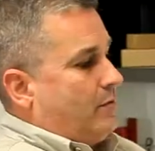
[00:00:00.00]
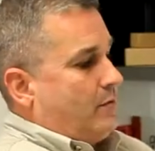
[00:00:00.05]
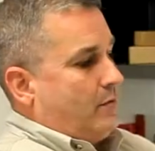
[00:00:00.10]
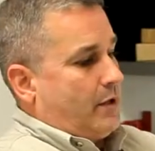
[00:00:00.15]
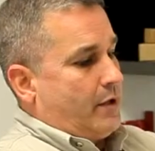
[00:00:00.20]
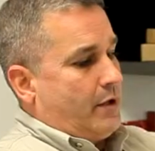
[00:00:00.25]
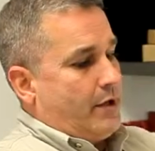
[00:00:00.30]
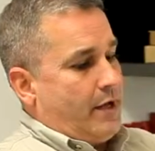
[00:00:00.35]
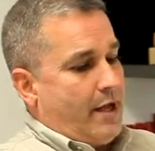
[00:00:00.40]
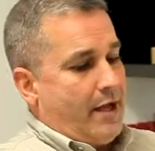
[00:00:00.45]
We're
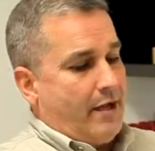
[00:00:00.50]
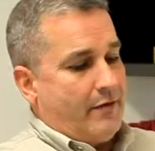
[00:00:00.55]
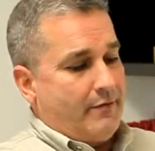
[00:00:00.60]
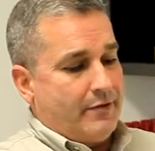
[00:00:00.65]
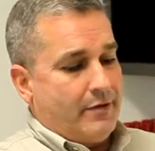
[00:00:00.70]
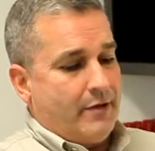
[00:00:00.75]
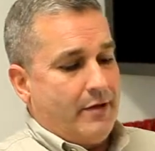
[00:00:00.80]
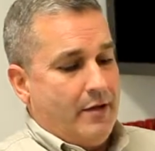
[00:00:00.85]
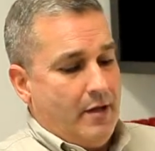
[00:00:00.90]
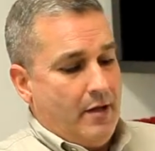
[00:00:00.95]
going to have
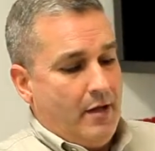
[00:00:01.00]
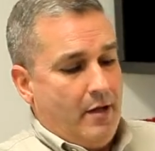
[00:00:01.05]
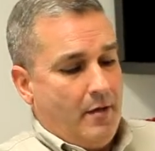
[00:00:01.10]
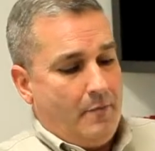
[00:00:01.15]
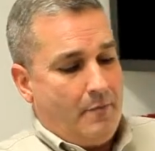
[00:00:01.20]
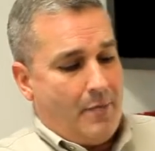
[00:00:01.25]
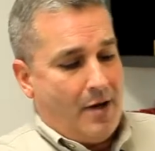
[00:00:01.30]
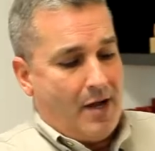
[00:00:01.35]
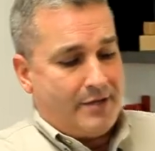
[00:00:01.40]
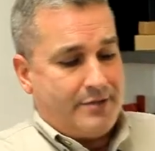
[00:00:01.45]
a
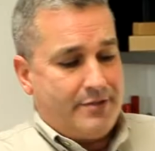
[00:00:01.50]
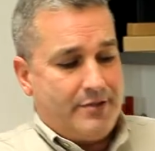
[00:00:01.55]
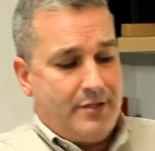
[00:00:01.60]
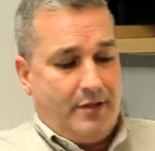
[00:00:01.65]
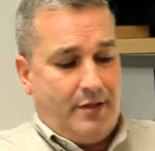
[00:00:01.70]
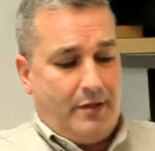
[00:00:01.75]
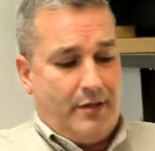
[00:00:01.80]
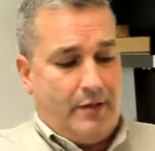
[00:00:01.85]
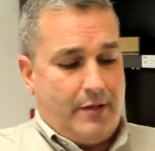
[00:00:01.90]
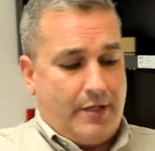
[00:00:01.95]
box,
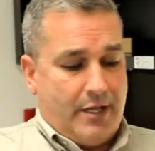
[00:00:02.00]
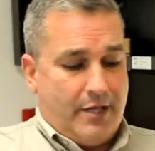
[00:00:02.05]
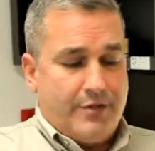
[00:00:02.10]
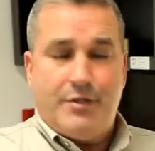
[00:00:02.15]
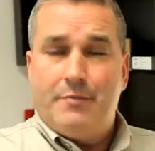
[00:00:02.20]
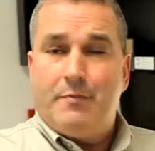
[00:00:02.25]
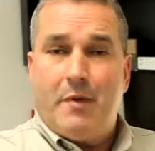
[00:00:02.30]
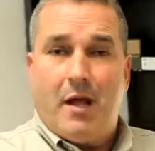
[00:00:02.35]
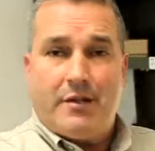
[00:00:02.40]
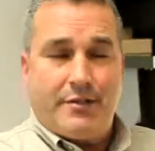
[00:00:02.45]
guns
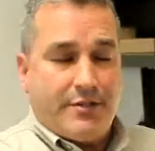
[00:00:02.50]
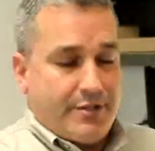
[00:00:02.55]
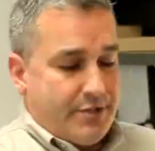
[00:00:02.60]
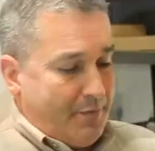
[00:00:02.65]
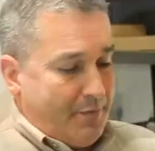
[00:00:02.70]
in boxes